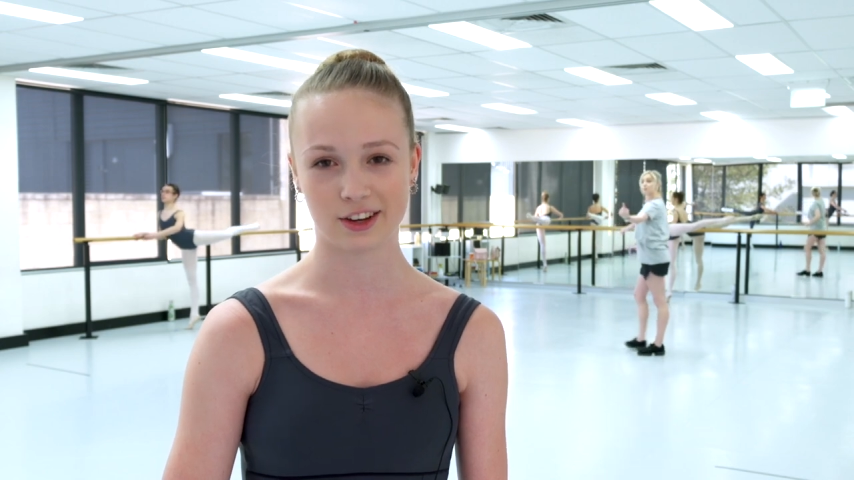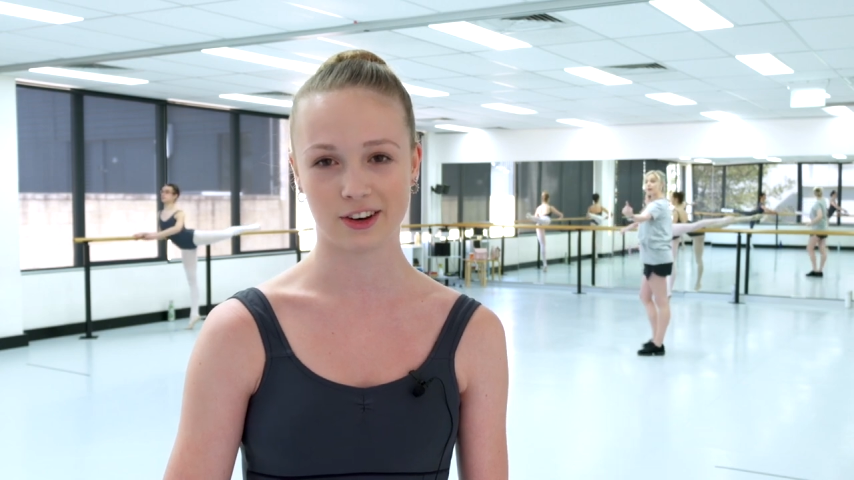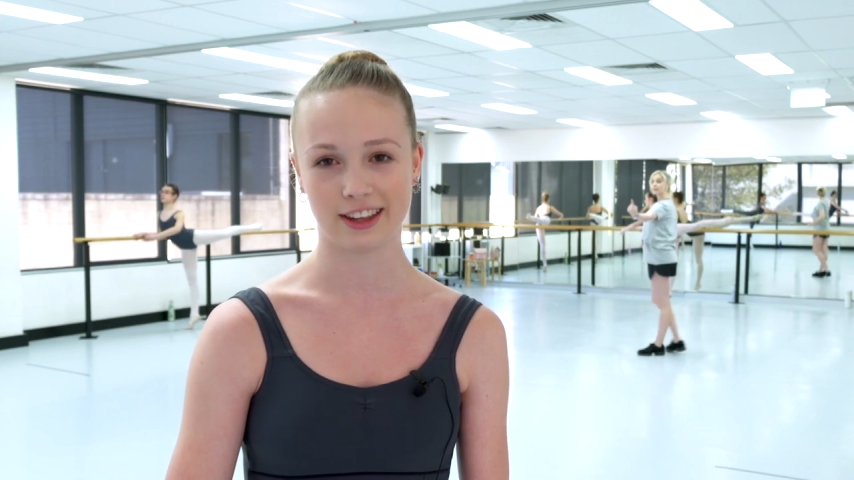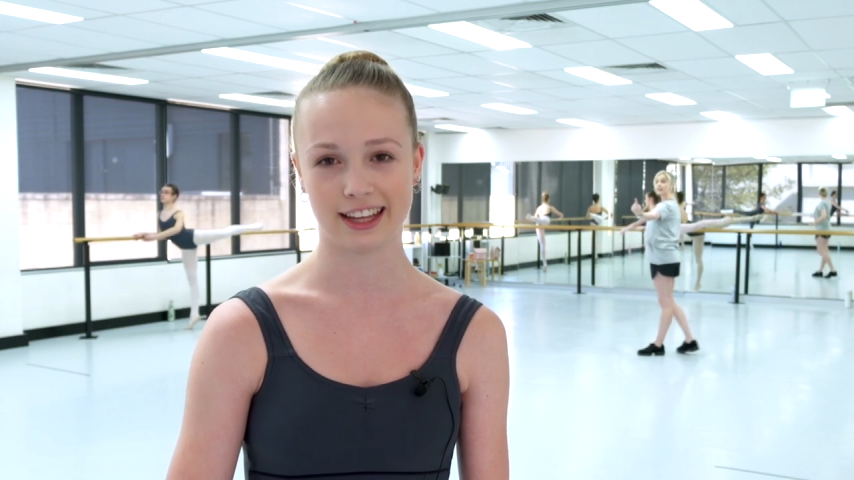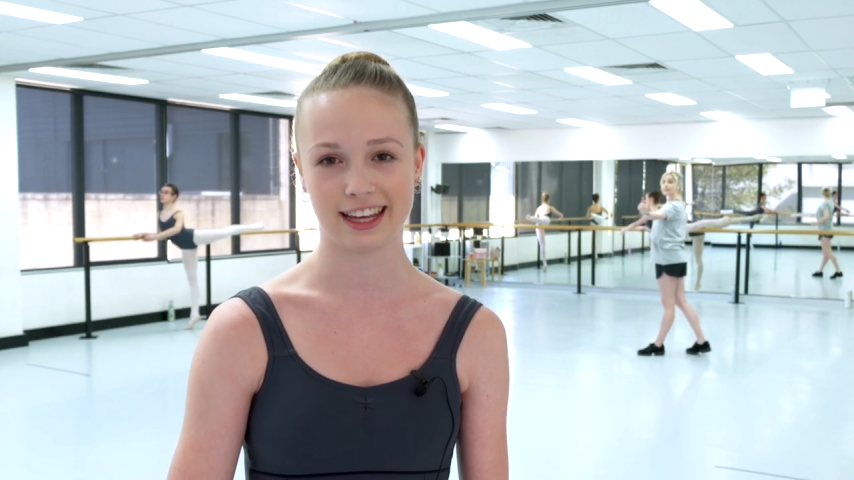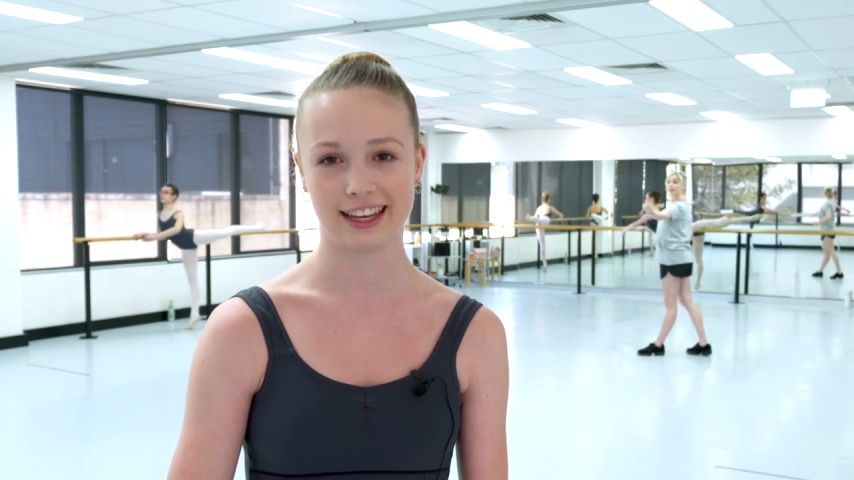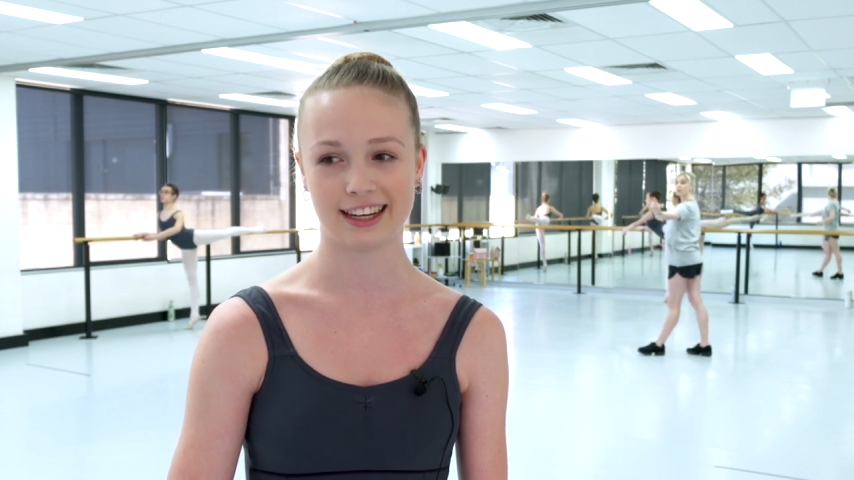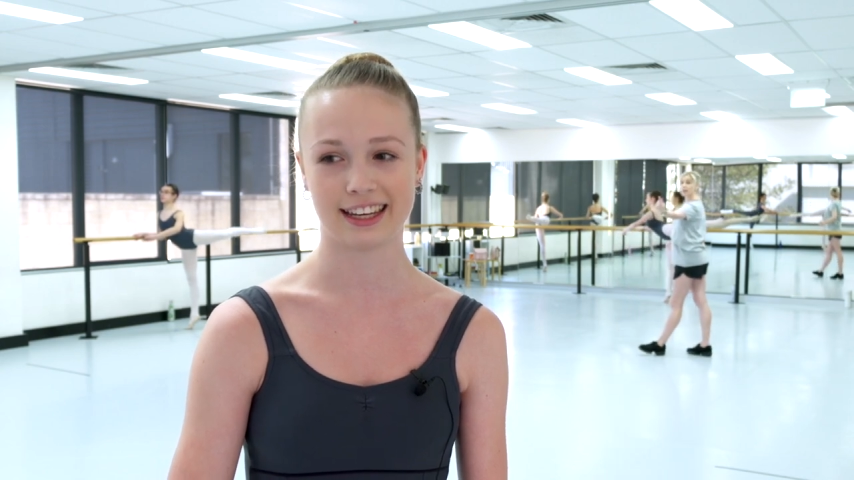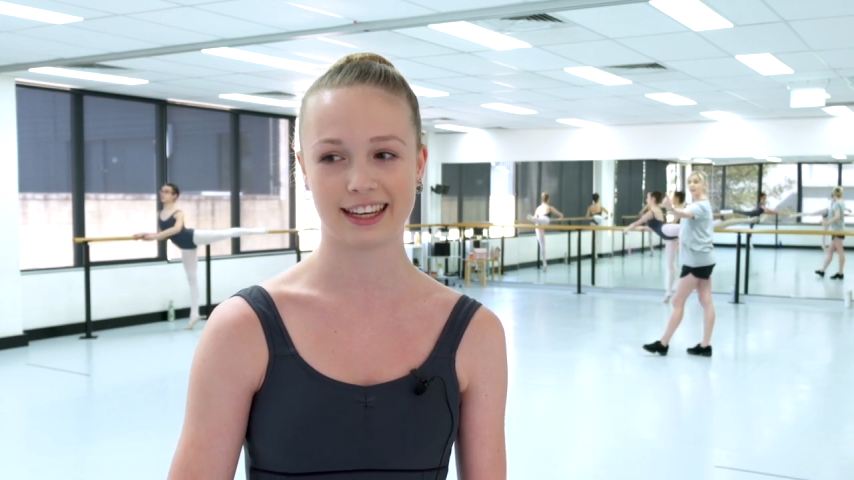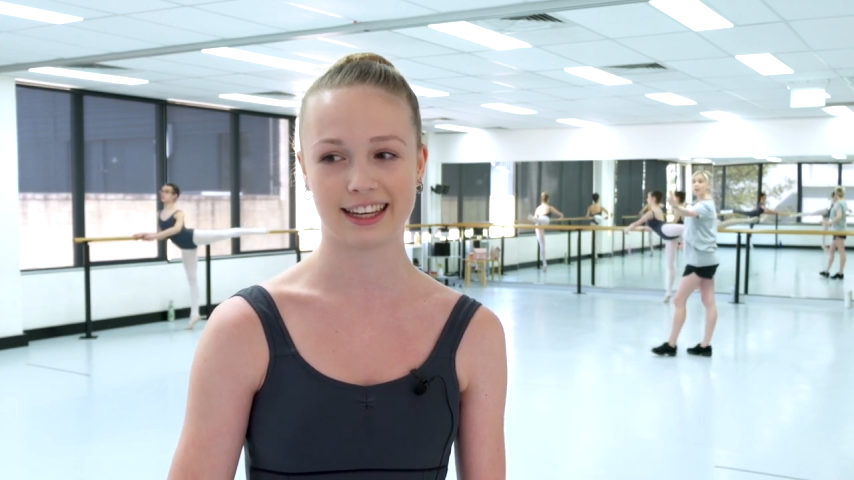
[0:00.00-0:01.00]
Conlan
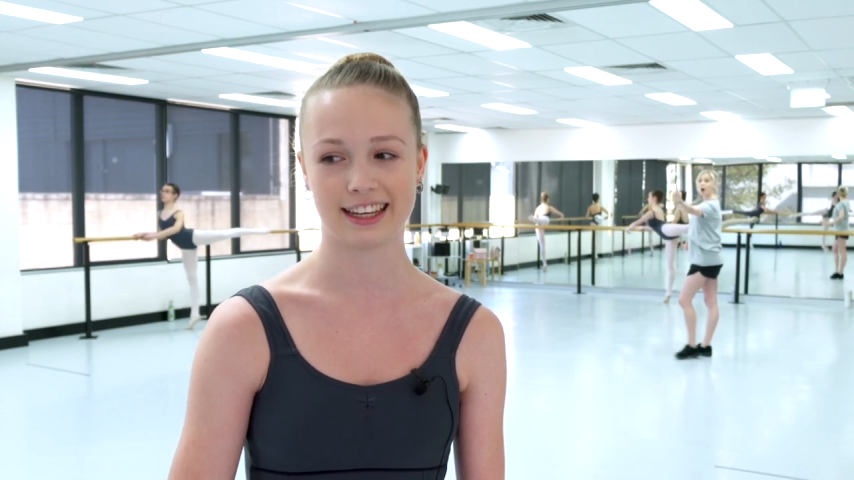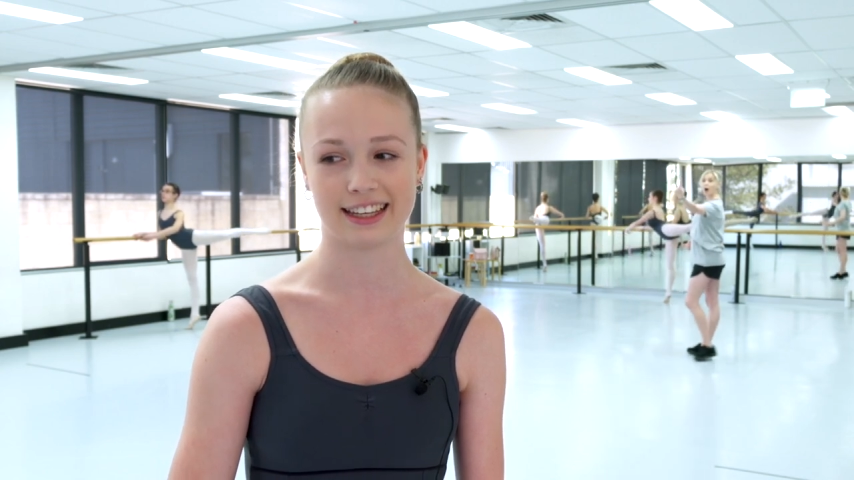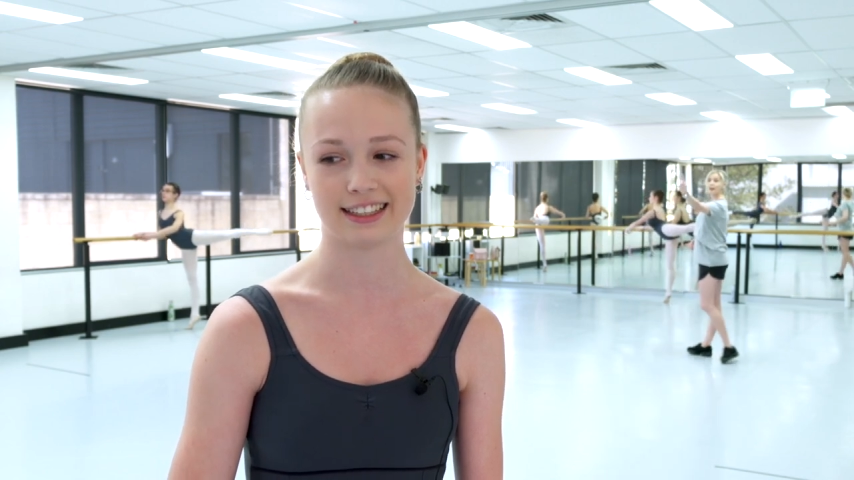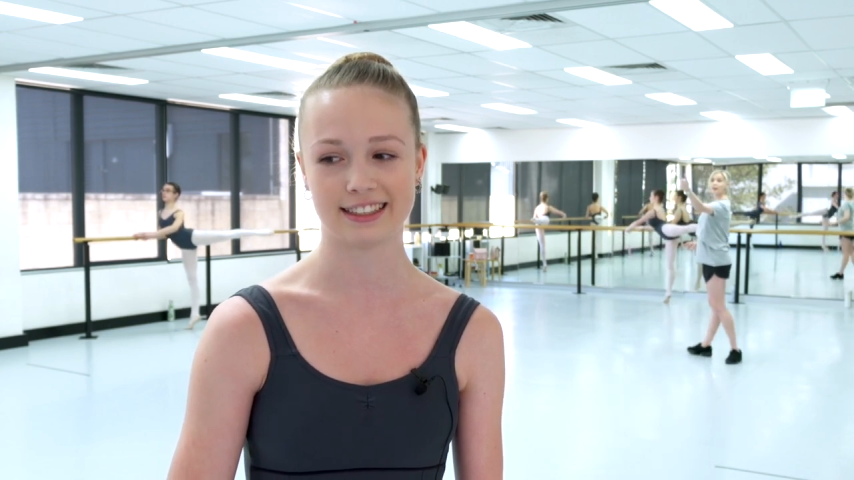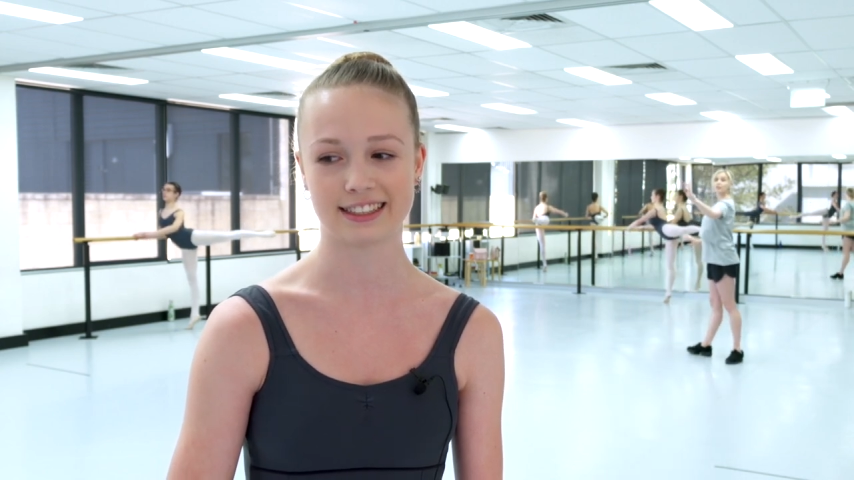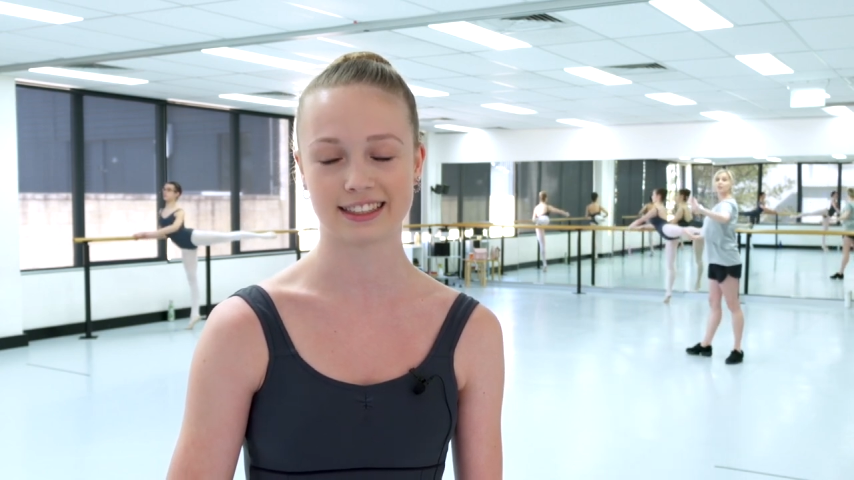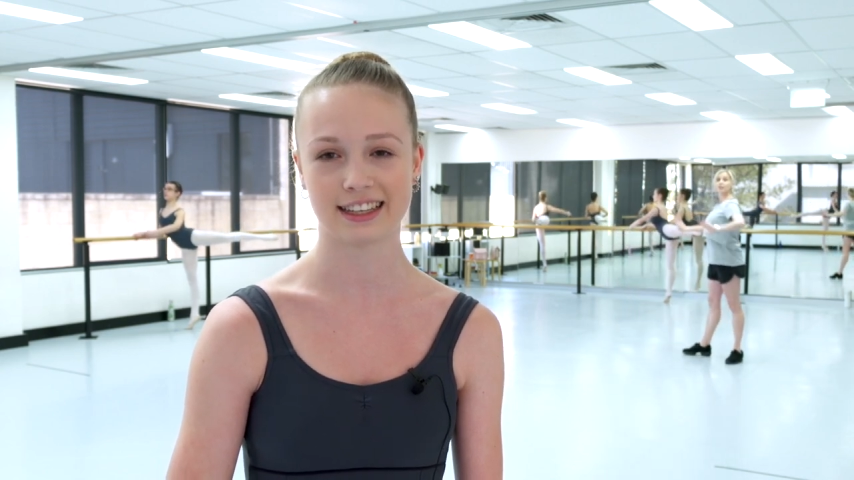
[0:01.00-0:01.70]
is